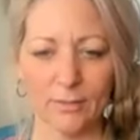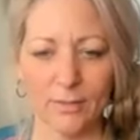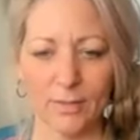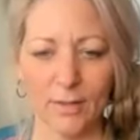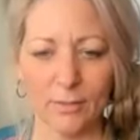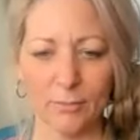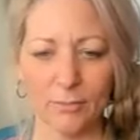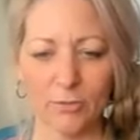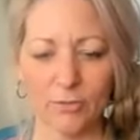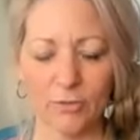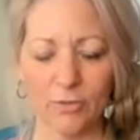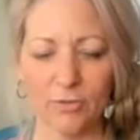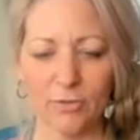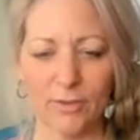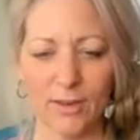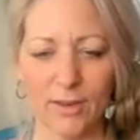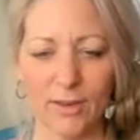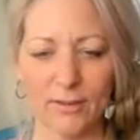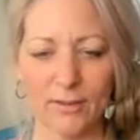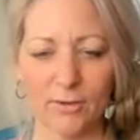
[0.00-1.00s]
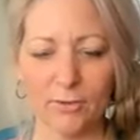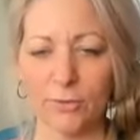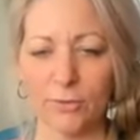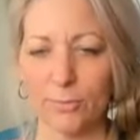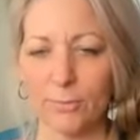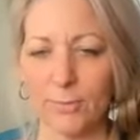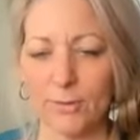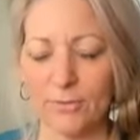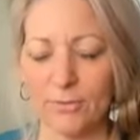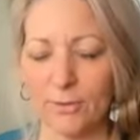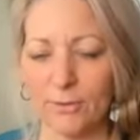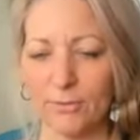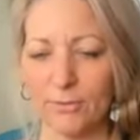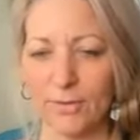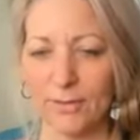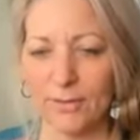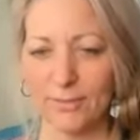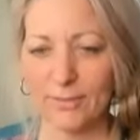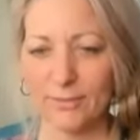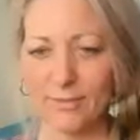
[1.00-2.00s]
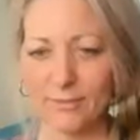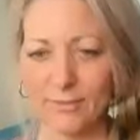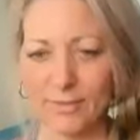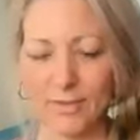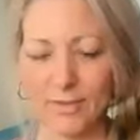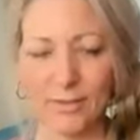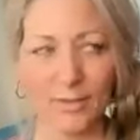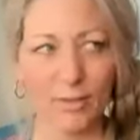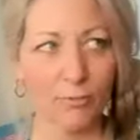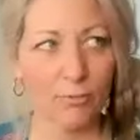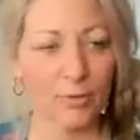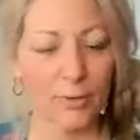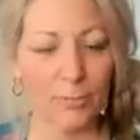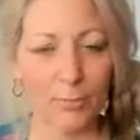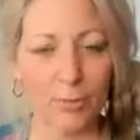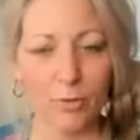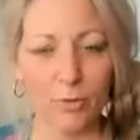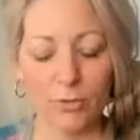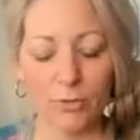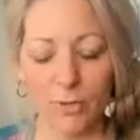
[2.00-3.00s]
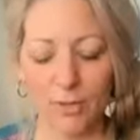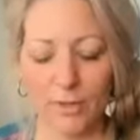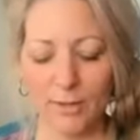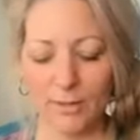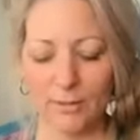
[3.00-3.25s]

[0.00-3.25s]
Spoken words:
that she's standing out to me. So I feel like this is like a rebirth,